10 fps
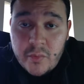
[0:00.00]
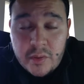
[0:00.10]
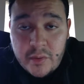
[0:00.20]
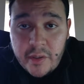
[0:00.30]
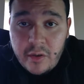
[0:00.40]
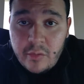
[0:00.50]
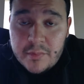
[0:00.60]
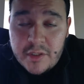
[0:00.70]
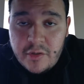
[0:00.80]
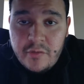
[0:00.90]
well, I
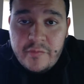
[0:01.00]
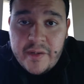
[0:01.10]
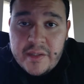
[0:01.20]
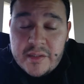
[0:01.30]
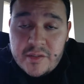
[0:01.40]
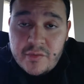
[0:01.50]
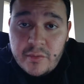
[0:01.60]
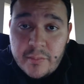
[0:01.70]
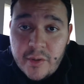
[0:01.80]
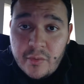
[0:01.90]
hope that you find this
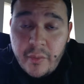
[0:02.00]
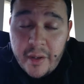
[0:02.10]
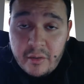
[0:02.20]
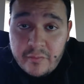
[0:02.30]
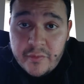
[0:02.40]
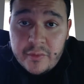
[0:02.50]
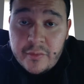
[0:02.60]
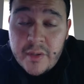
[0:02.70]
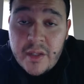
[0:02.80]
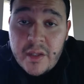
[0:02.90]
review
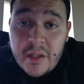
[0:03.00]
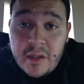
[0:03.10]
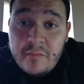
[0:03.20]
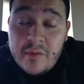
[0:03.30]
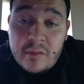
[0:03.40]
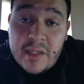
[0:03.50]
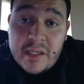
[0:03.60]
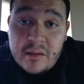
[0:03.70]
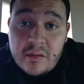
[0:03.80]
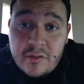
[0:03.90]
helpful. If you
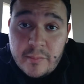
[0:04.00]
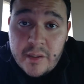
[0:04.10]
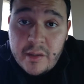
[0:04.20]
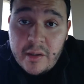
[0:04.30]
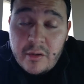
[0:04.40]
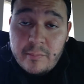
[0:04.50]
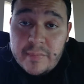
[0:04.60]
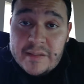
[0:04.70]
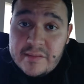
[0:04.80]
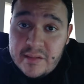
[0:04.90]
like this video,
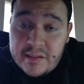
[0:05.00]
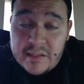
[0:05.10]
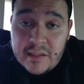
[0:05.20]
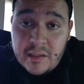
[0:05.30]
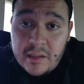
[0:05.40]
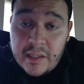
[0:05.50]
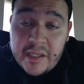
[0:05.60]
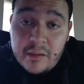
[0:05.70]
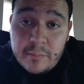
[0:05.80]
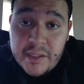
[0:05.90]
please hit the
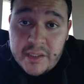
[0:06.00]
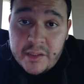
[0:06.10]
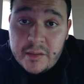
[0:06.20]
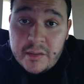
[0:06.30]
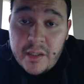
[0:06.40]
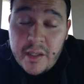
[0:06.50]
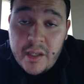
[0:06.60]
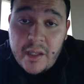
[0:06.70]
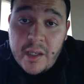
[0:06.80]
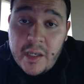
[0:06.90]
like button,
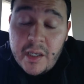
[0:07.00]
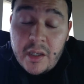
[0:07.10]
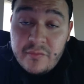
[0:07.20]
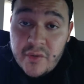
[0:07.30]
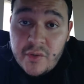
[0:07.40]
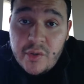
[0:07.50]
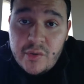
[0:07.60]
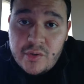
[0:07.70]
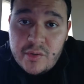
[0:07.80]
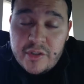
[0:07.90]
and if you're
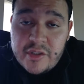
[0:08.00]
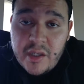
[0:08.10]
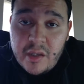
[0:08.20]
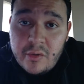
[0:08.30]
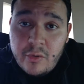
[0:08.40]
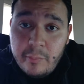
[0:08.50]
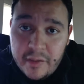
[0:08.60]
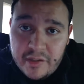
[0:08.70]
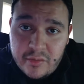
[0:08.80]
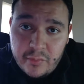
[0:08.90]
new to the channel,
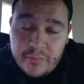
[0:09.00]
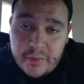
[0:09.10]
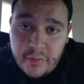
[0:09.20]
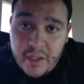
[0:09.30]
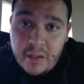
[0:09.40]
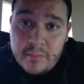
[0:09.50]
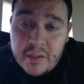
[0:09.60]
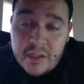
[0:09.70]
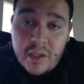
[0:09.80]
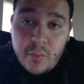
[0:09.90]
please subscribe.
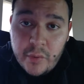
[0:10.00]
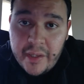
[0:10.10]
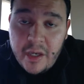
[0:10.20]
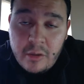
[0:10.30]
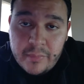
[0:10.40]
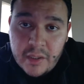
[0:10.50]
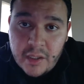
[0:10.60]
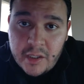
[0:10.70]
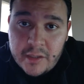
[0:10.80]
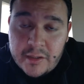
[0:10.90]
That would help a
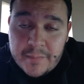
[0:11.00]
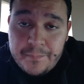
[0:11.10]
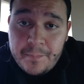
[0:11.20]
lot.